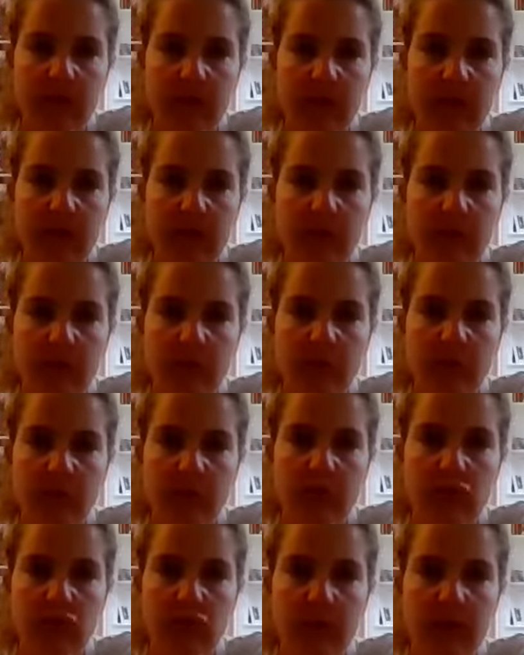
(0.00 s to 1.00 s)
Okay, not so
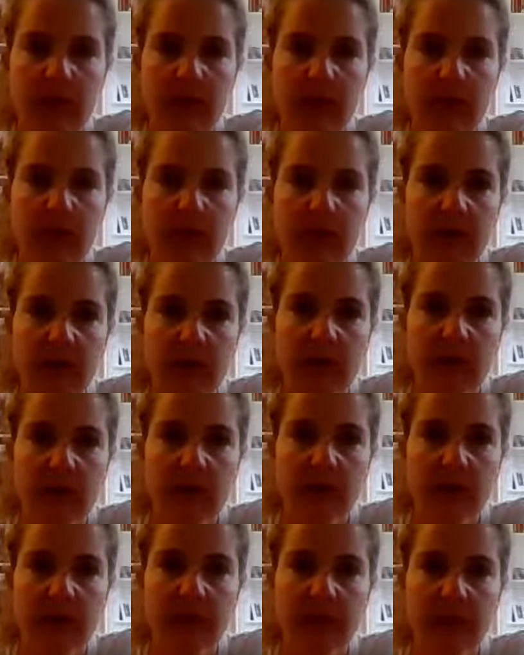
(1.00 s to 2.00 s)
much rounding, but
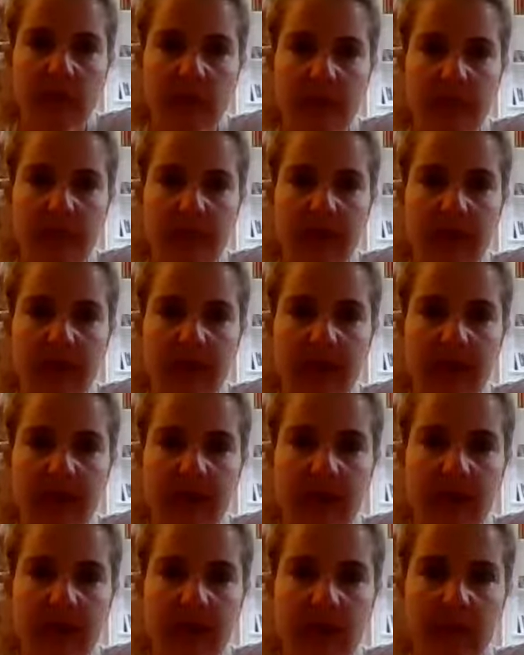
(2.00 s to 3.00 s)
a little more
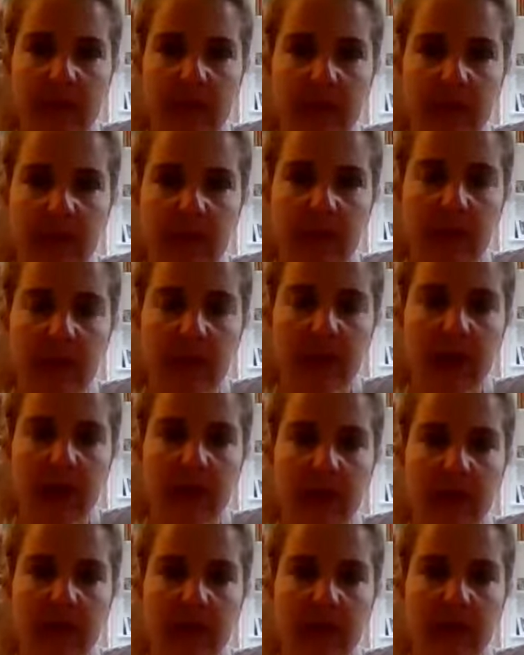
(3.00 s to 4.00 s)
flattening in the lower
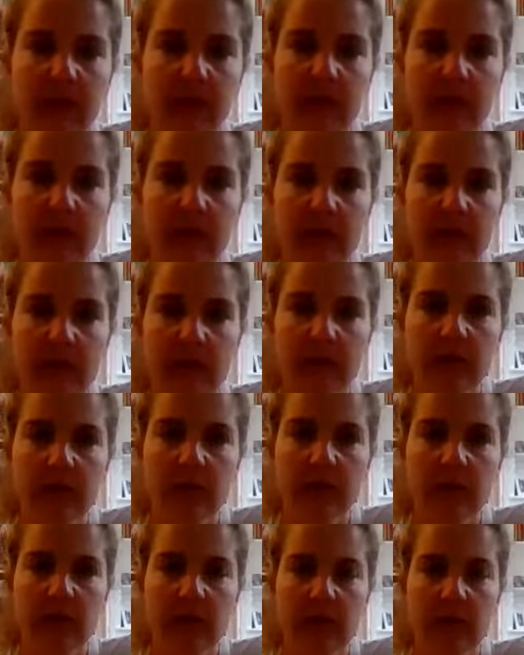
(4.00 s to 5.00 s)
back.
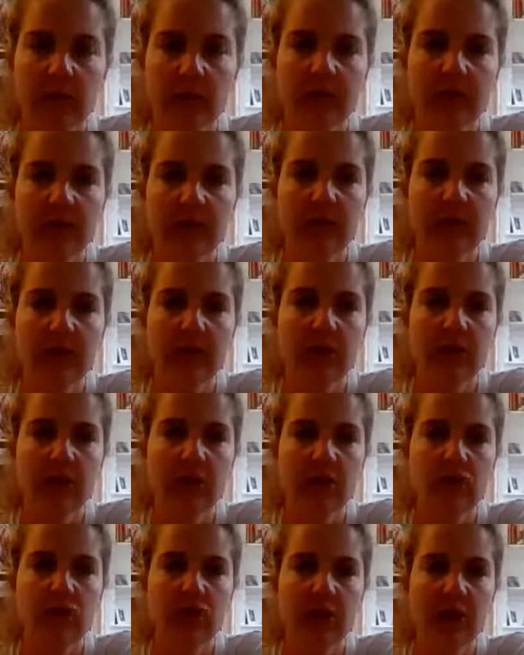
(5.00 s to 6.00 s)
Okay, now peel
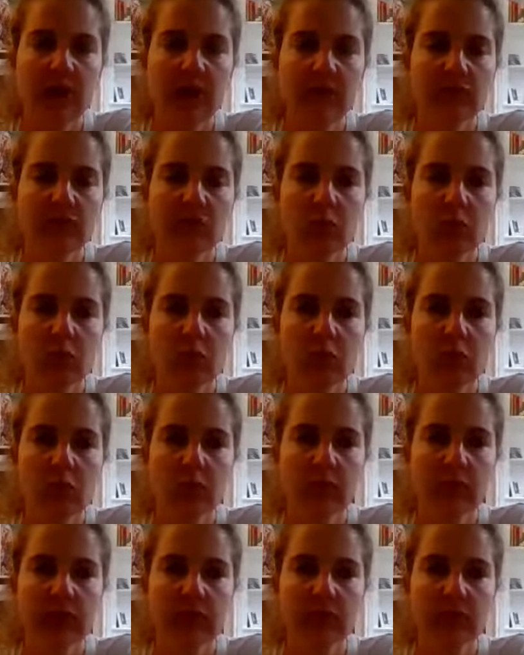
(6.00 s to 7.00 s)
your chest
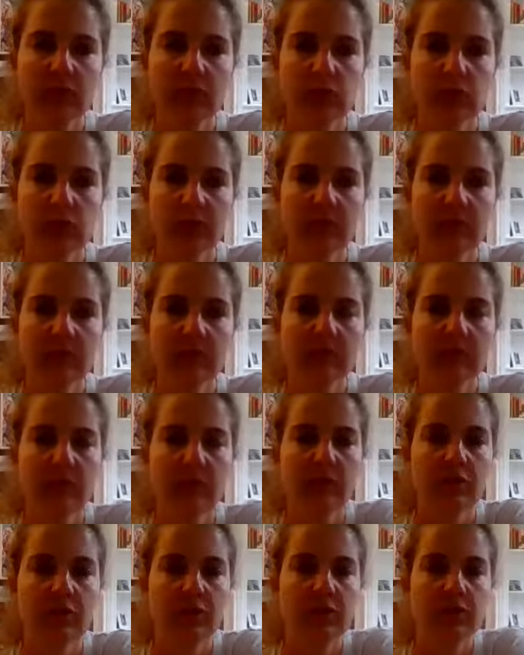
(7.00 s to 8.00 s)
open towards
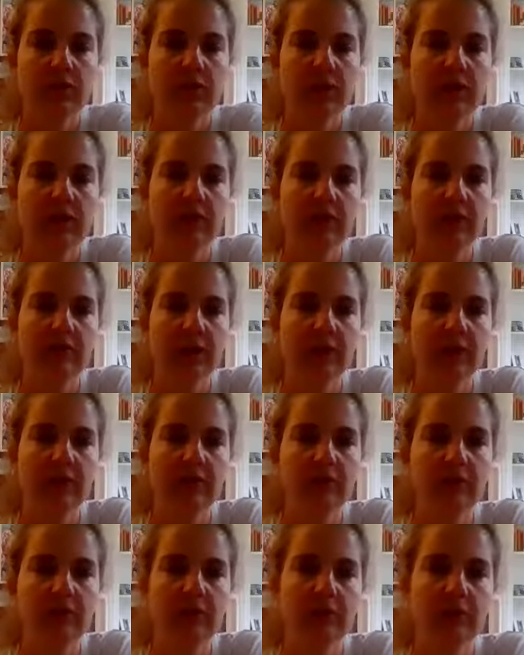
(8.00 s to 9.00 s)
the right side
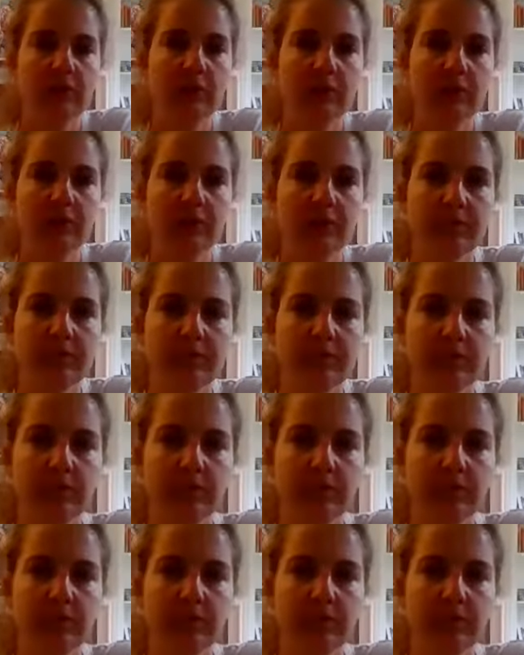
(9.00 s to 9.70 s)
of the room.